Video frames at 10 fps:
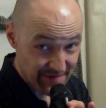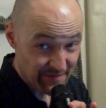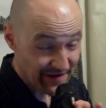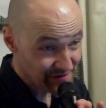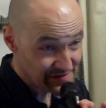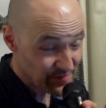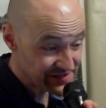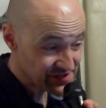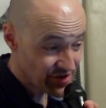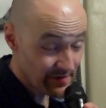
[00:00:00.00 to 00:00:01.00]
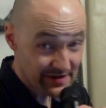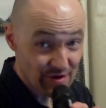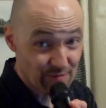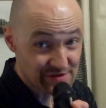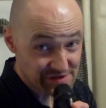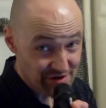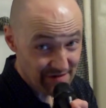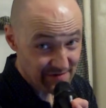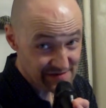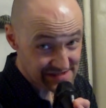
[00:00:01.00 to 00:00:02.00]
People think, oh, it's Prince Charming. No, Prince
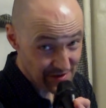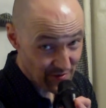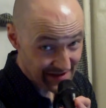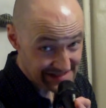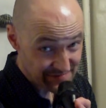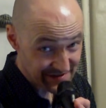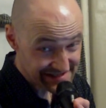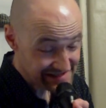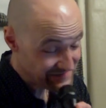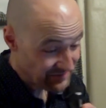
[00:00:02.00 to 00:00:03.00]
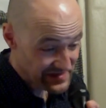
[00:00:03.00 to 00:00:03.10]
Charming was Snow White's prince.